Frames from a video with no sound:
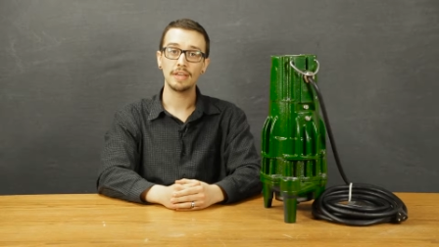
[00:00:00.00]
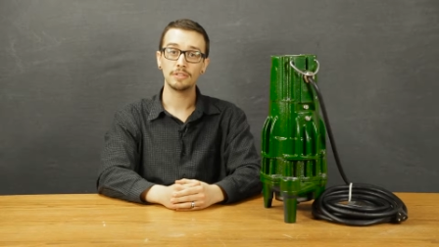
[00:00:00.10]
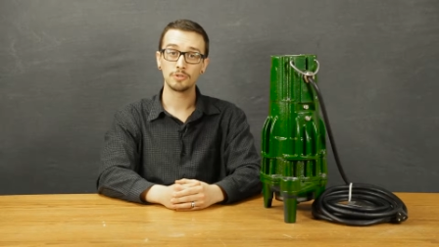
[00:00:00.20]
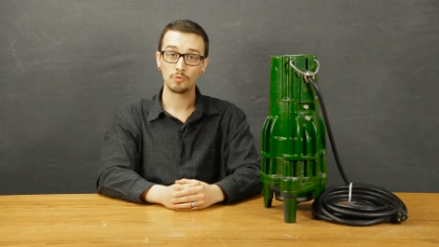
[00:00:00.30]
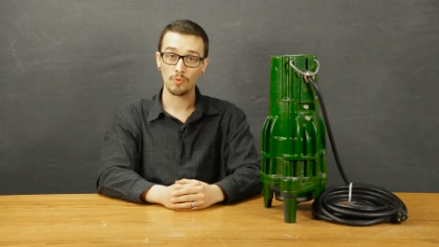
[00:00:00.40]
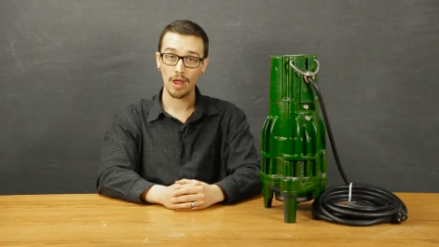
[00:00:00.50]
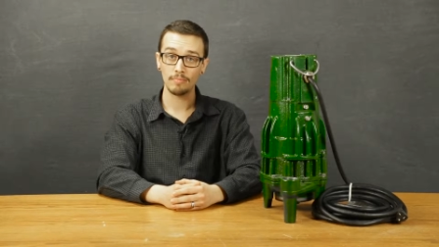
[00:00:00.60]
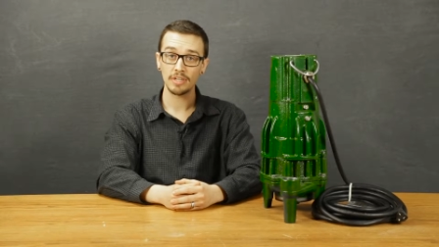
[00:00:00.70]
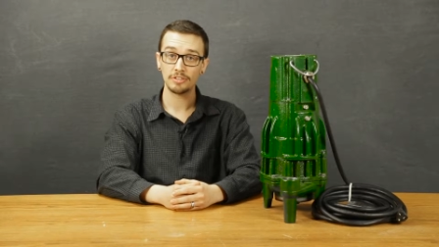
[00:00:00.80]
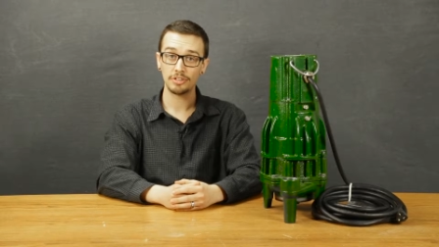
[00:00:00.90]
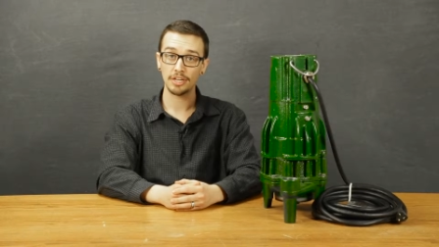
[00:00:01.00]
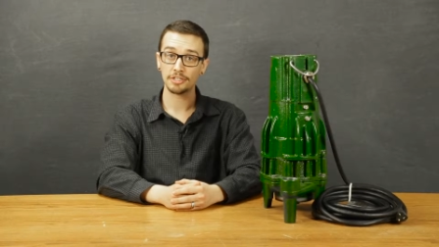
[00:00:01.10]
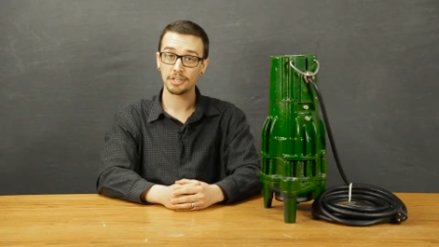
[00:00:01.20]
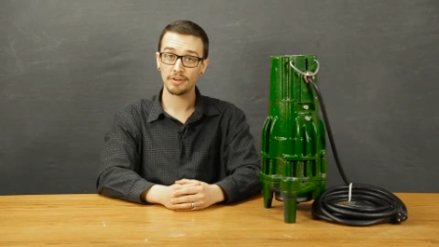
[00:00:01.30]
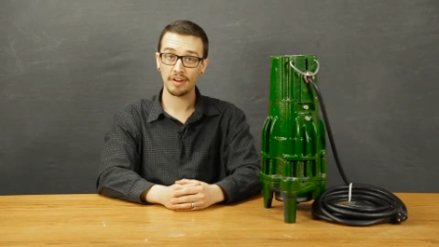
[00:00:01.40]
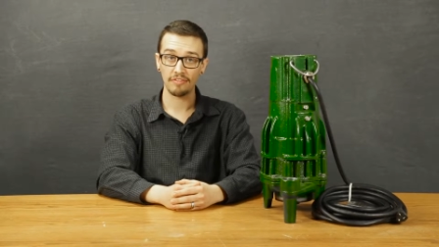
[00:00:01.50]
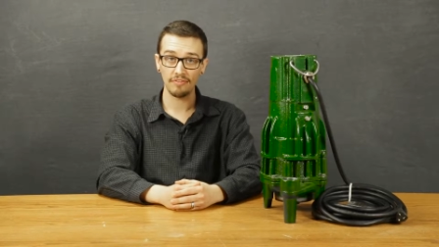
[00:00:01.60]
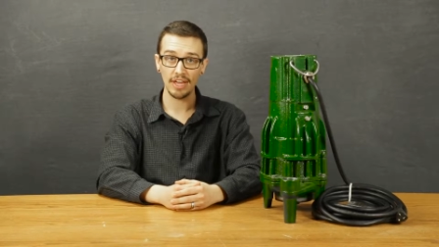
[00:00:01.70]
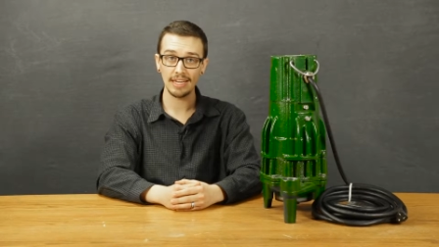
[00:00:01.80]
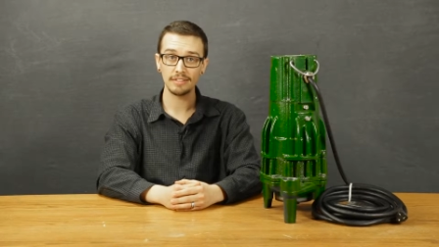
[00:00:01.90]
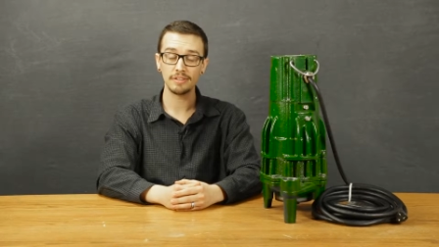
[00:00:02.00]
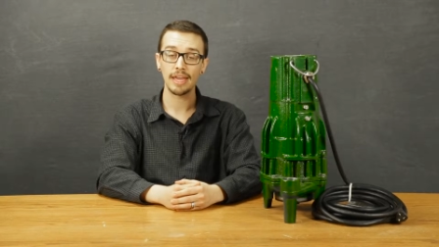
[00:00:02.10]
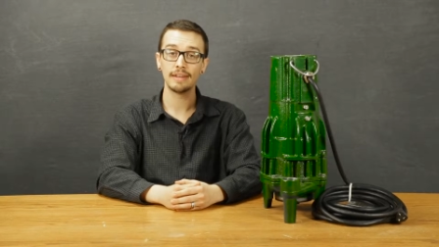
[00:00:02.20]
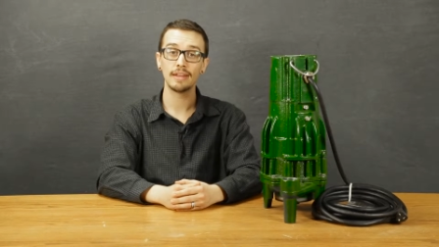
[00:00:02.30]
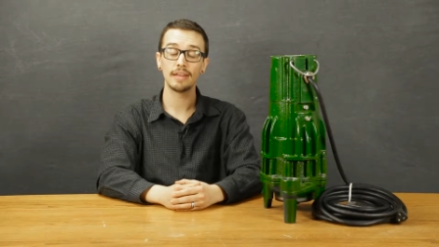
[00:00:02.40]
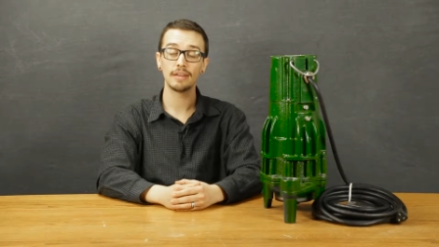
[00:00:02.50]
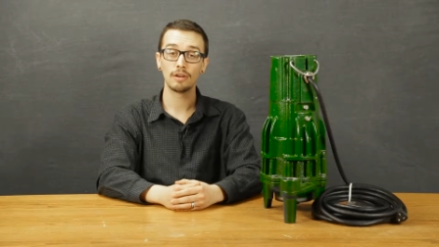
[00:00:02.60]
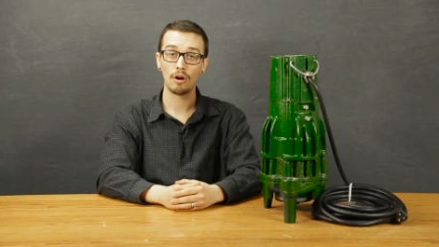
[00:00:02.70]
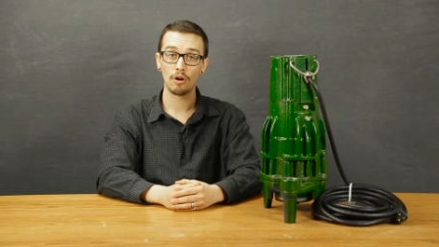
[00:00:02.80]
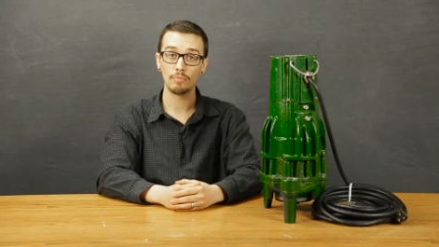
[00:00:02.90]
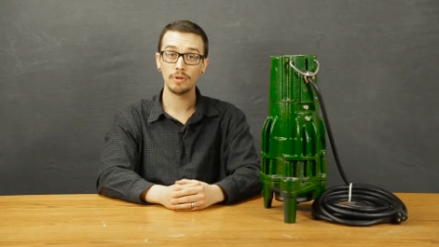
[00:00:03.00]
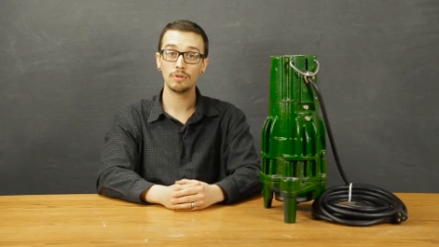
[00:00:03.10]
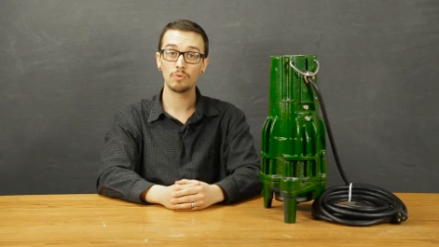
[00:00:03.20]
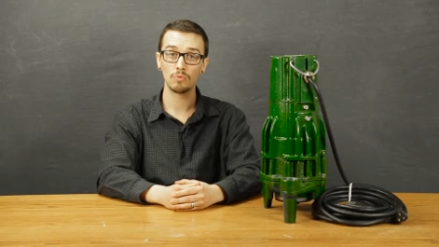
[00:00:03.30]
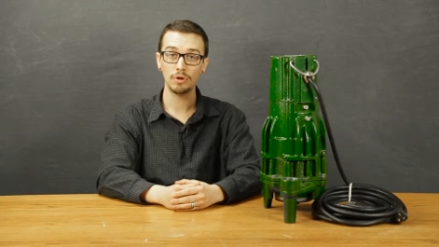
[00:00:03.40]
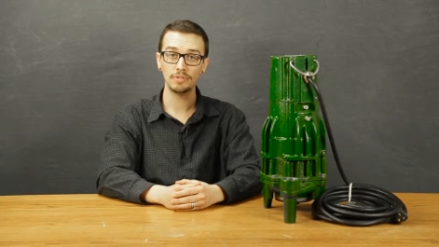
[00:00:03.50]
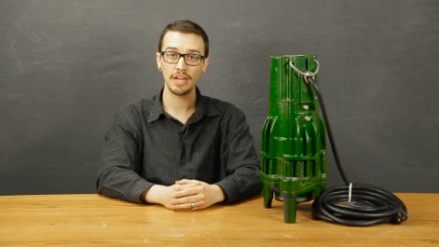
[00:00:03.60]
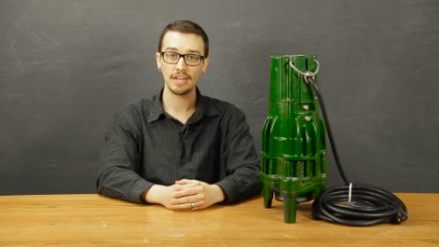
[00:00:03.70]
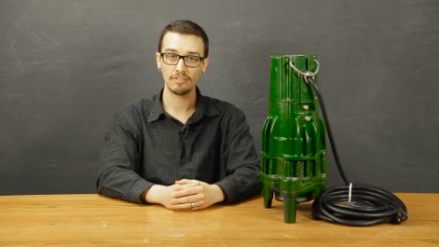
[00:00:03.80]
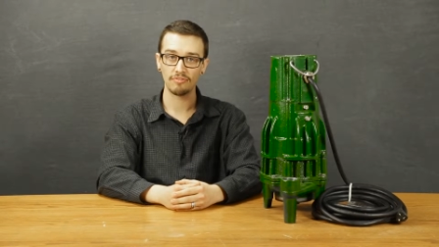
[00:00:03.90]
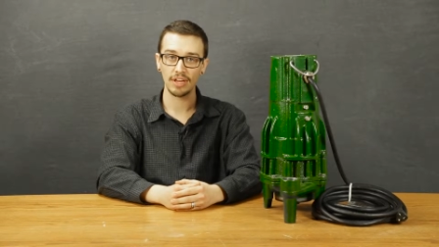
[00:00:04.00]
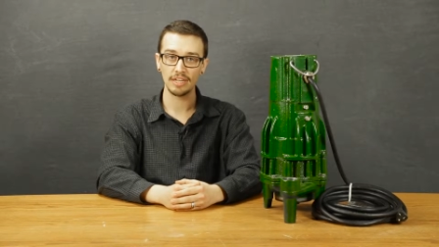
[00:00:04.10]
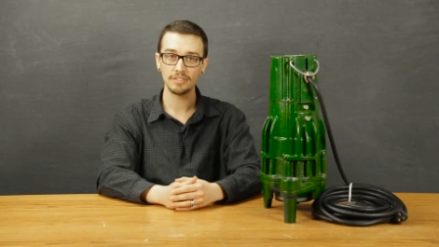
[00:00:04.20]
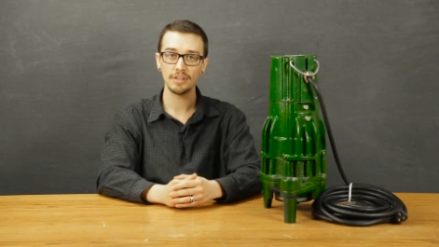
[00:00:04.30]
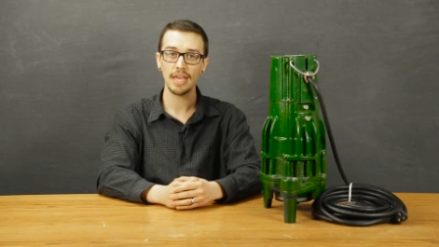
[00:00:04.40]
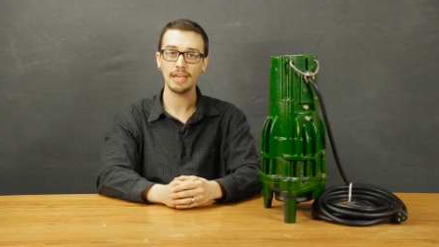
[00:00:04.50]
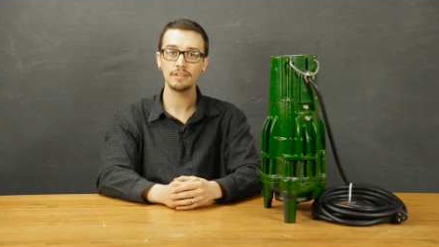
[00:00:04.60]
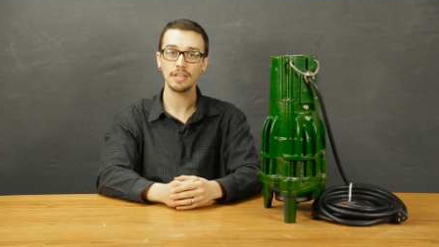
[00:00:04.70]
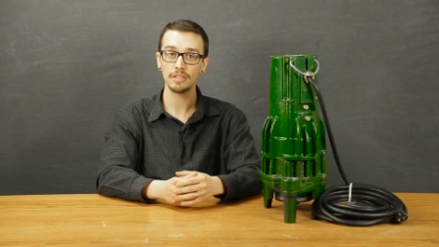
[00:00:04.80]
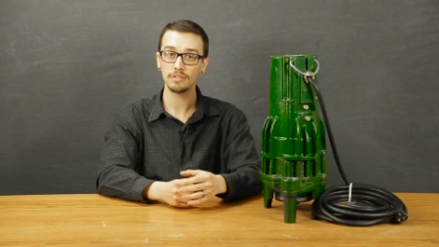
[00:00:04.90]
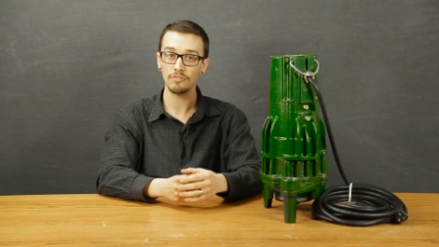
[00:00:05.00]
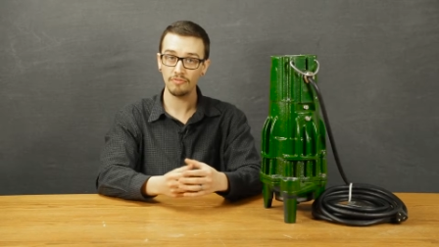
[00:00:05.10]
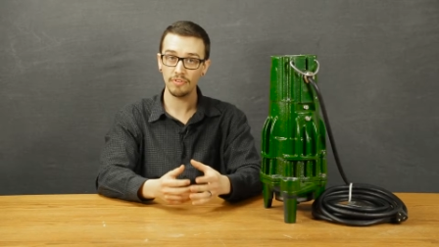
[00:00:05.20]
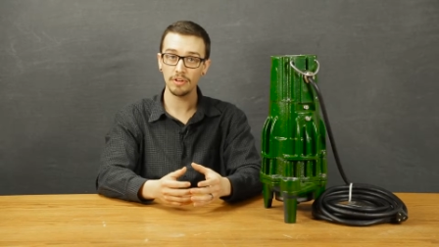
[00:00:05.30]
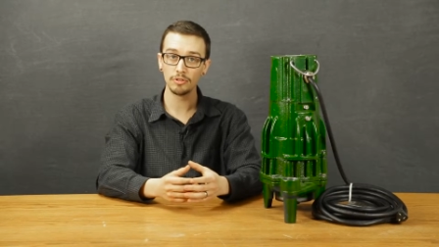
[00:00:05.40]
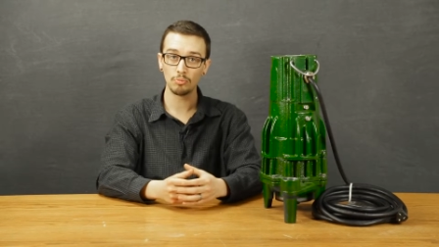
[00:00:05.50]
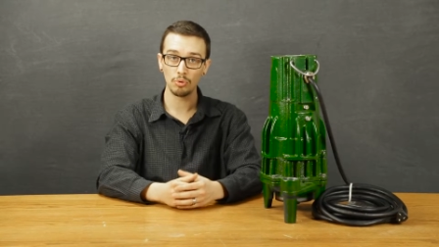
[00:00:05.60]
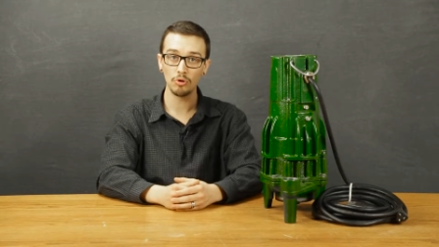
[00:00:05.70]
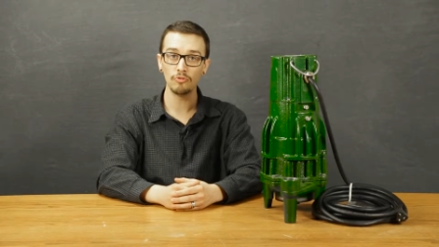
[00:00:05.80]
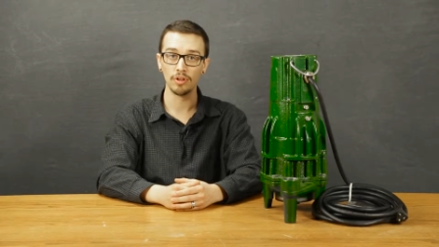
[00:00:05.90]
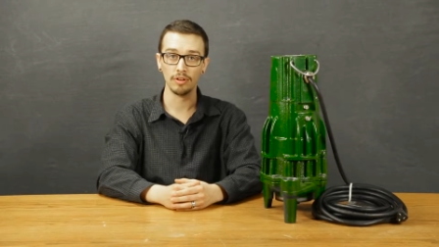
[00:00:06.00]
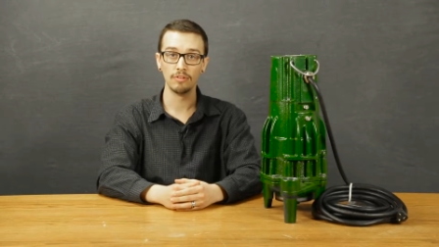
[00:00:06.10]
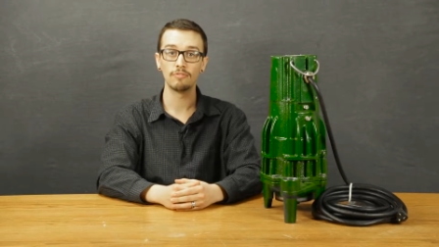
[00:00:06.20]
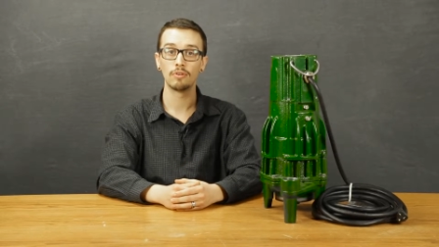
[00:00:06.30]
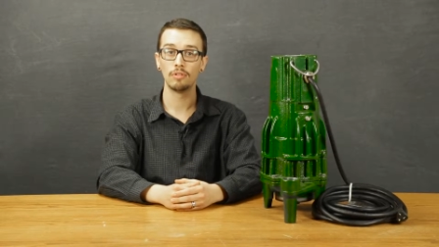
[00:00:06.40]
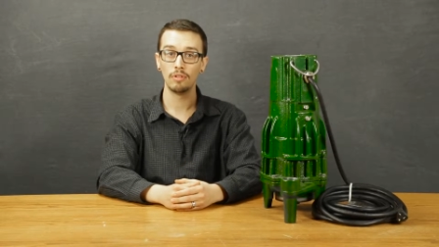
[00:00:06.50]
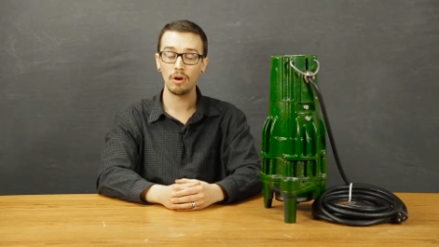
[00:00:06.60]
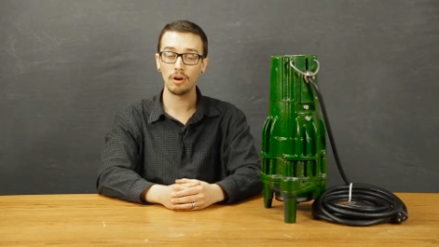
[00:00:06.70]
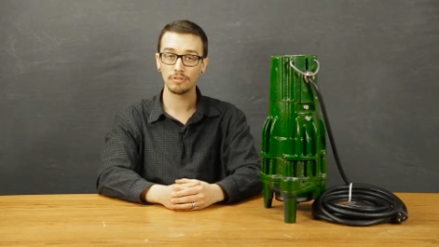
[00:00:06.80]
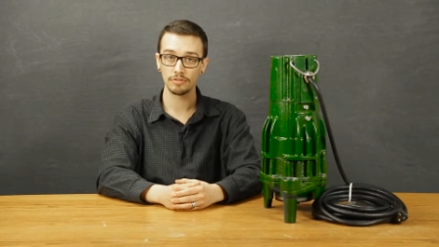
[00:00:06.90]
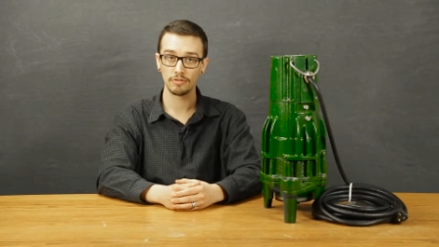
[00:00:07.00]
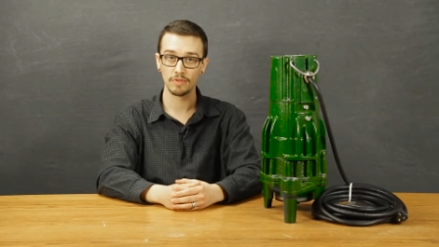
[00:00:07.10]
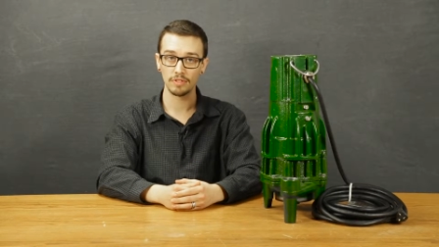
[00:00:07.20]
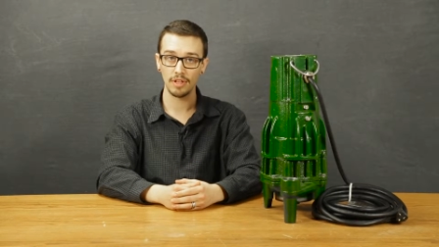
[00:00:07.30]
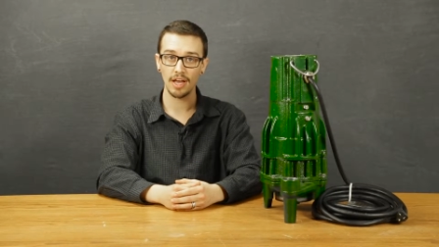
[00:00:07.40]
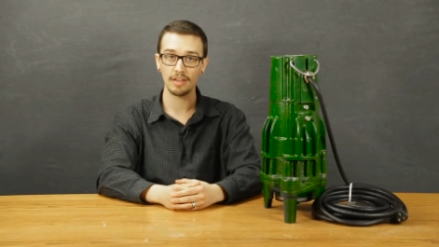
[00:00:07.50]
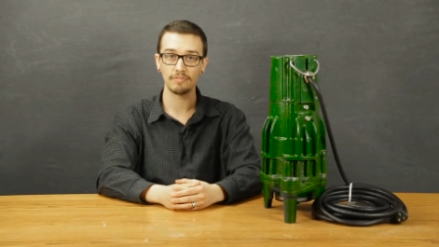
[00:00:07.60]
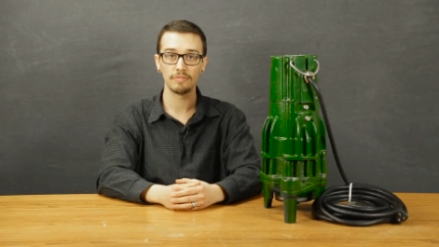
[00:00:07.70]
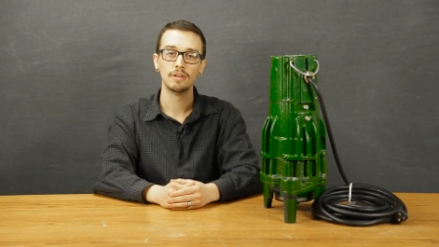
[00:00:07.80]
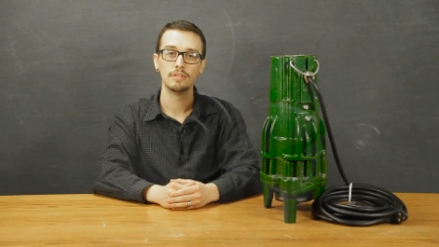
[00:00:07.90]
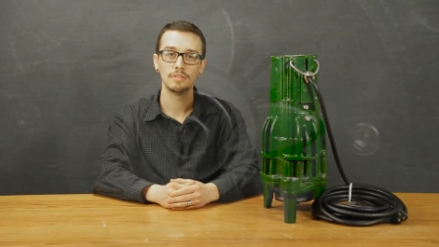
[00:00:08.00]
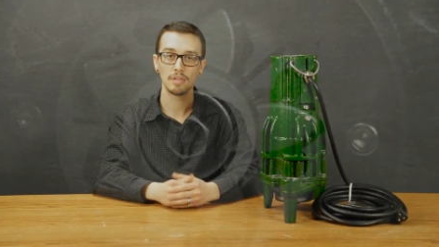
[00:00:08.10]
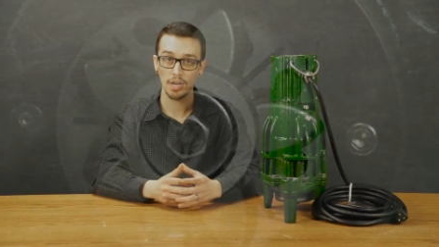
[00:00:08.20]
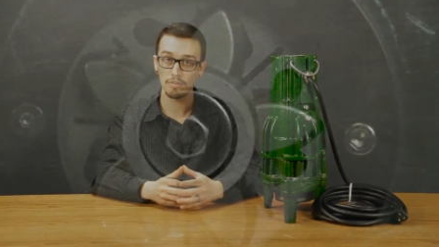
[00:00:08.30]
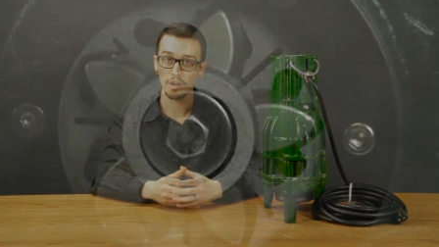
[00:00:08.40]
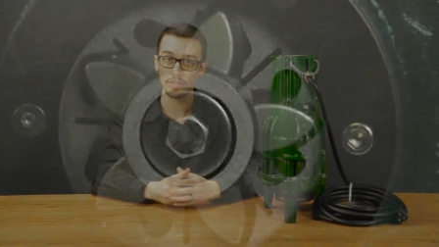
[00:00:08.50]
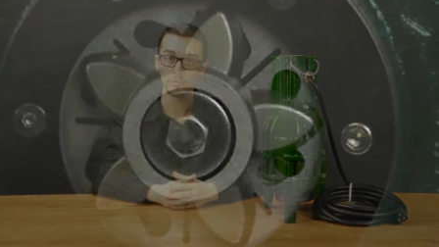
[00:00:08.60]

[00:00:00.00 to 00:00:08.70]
a ceramic stationary face and a carbon rotating face, and it's field proven for long service life. The cutter on